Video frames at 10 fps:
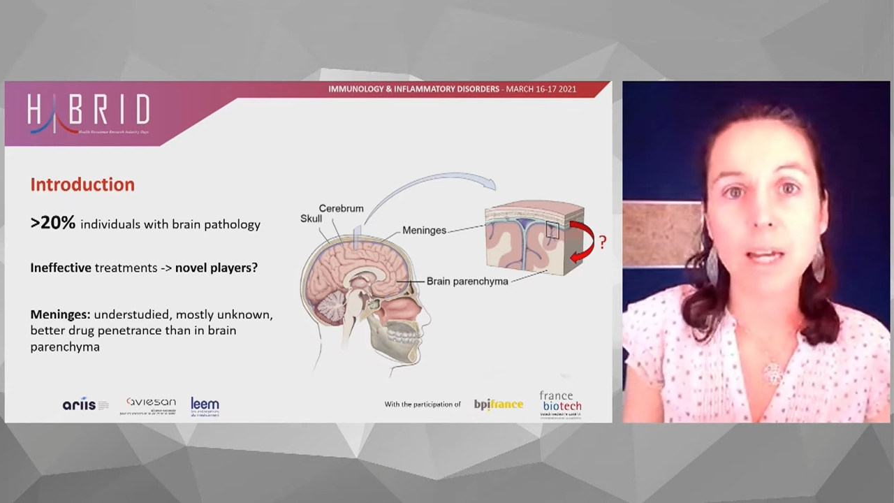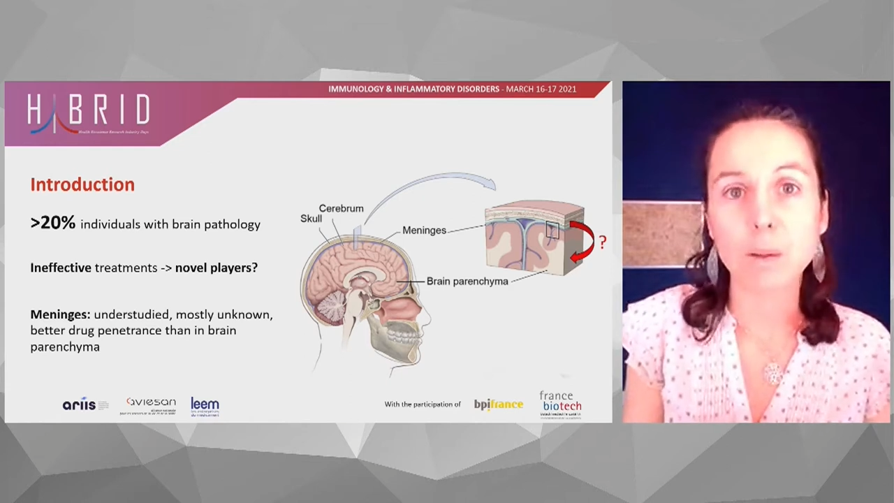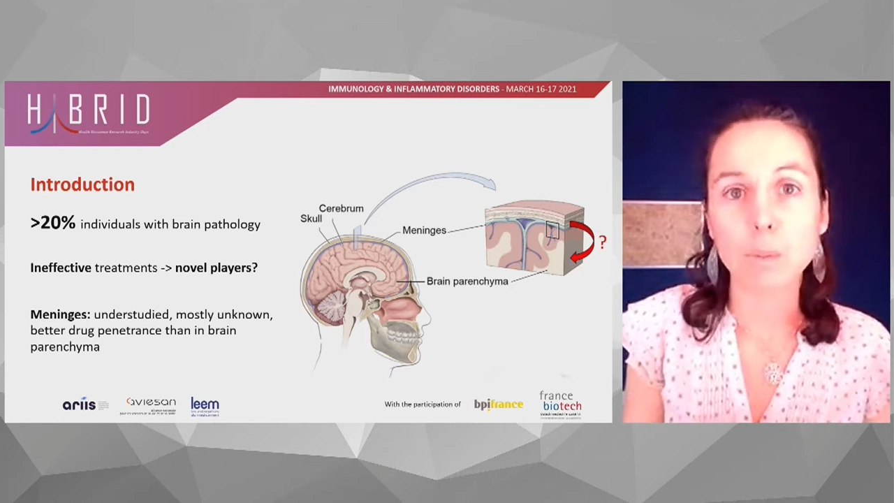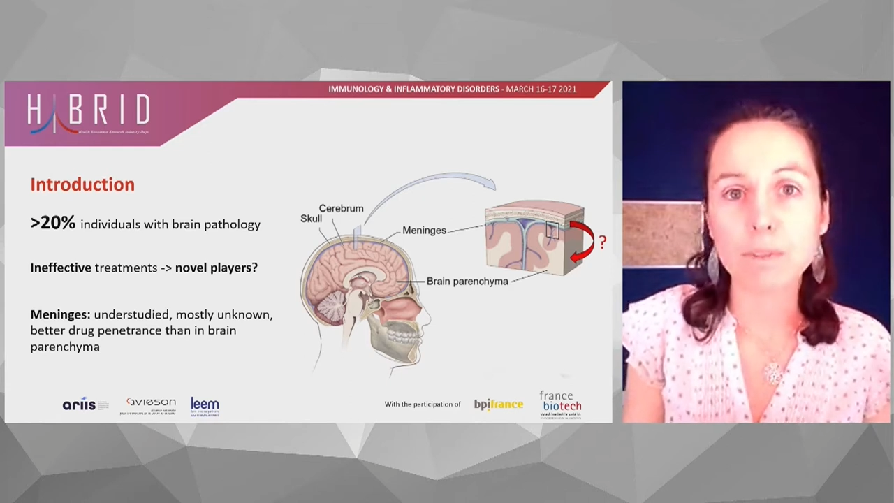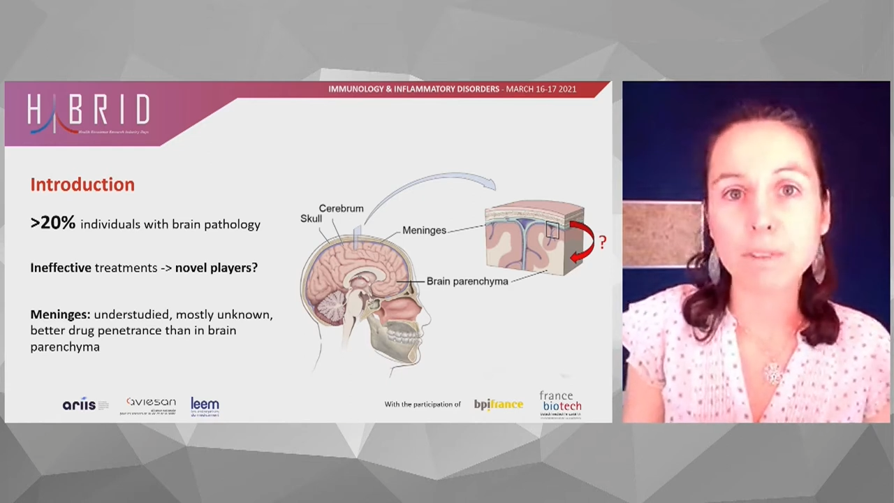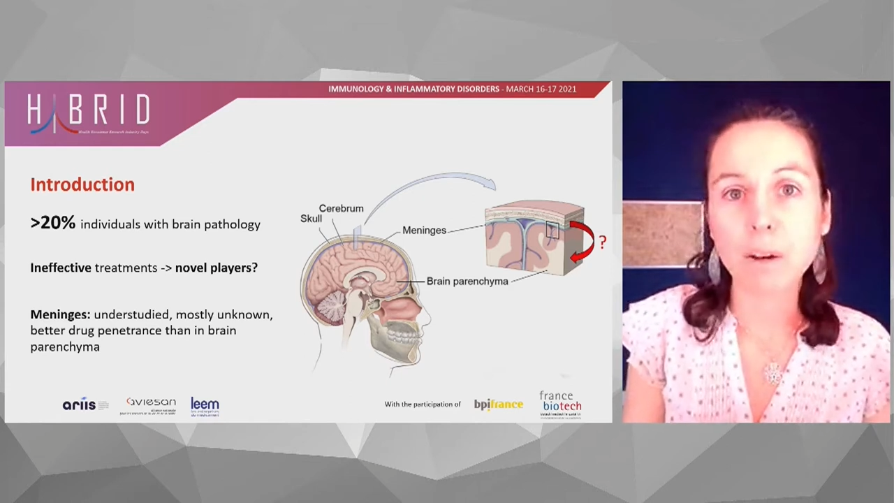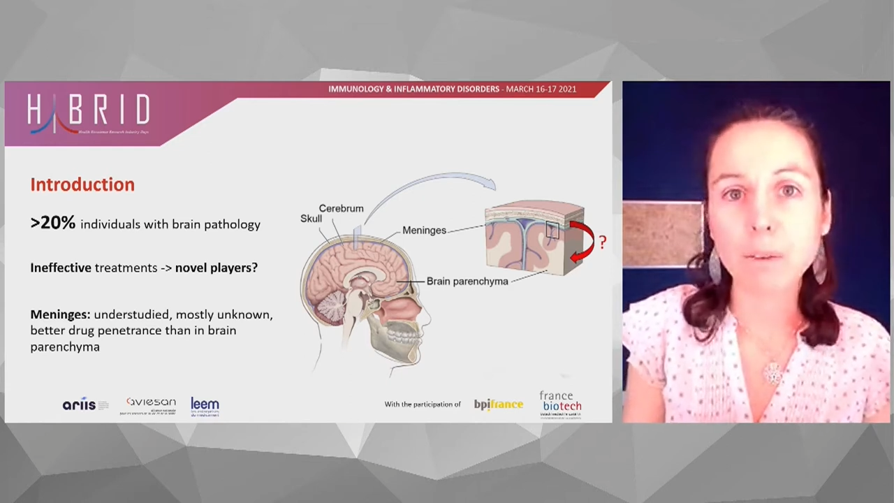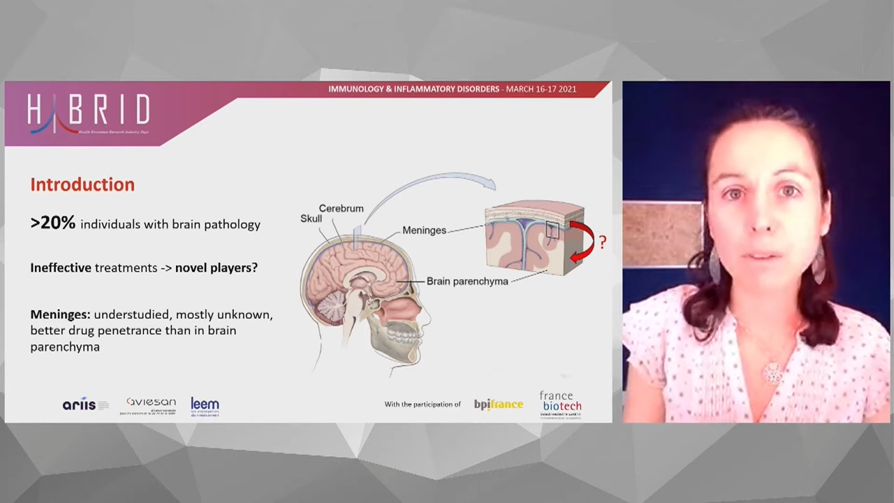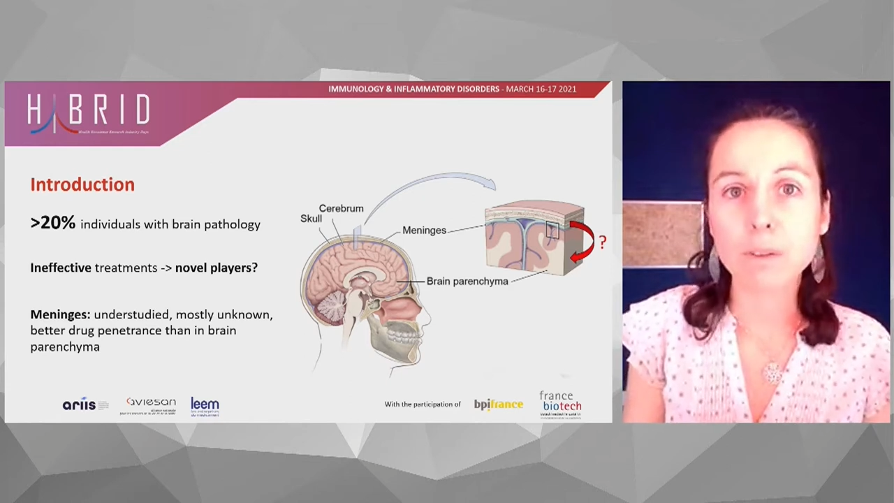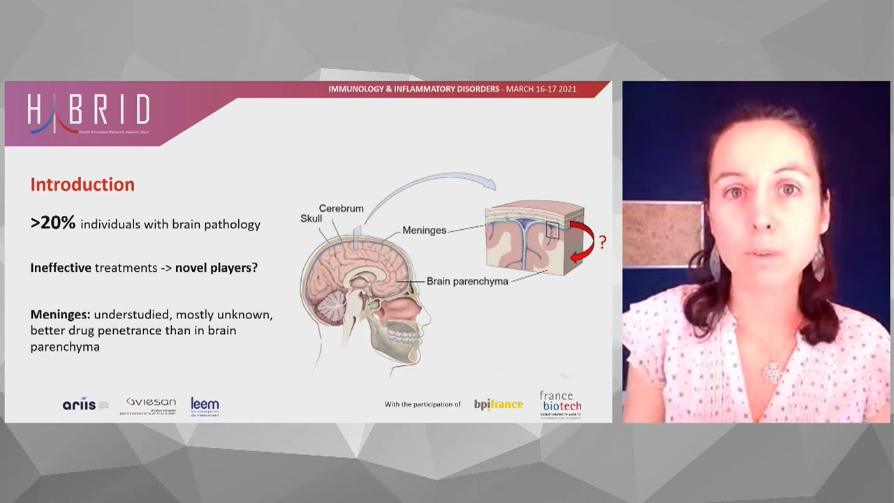And we
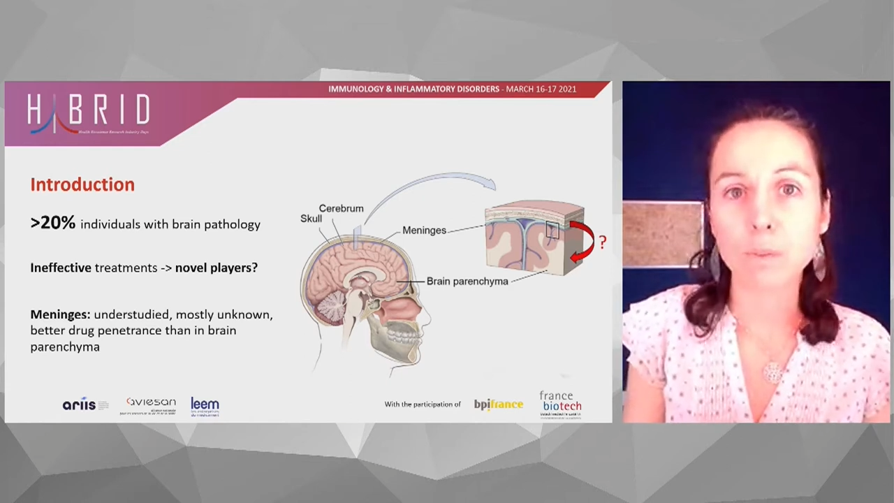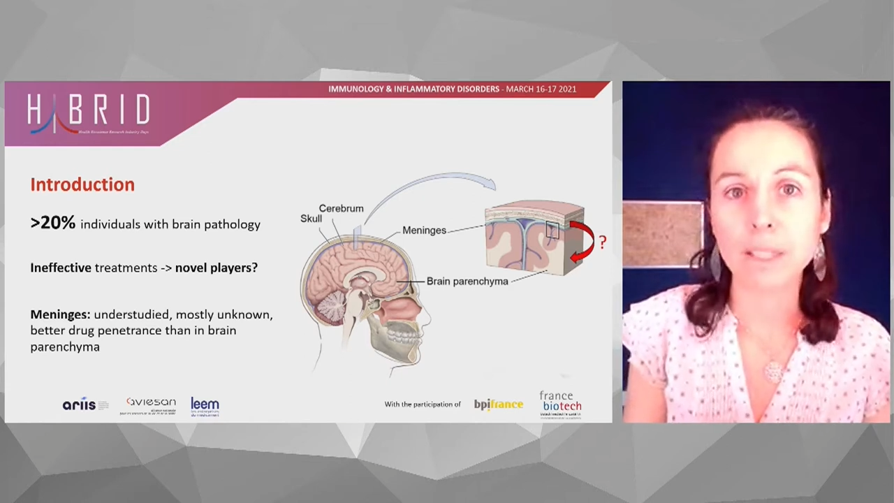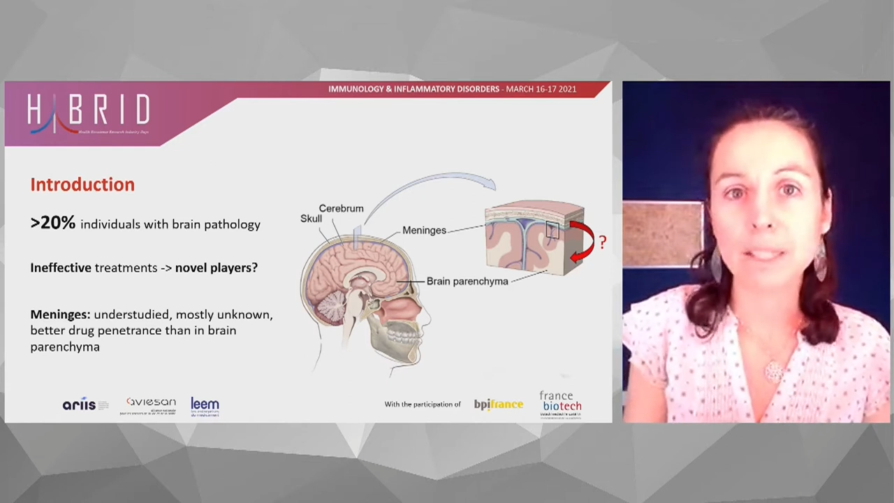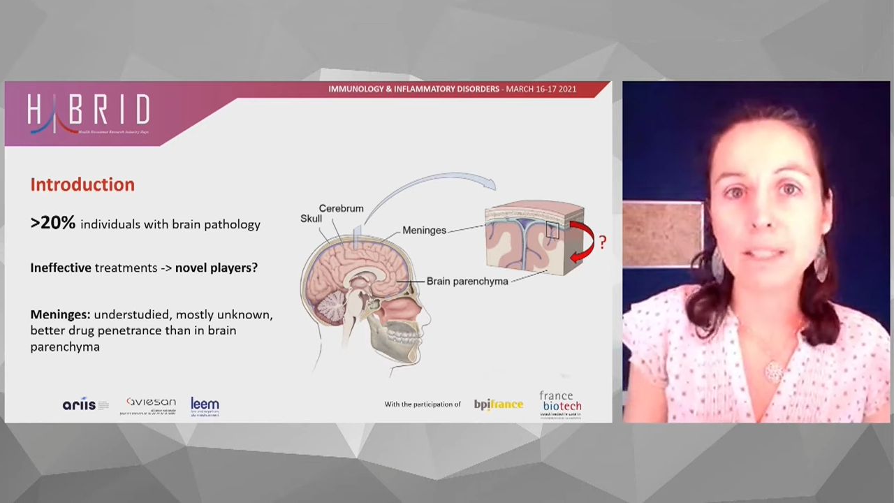found we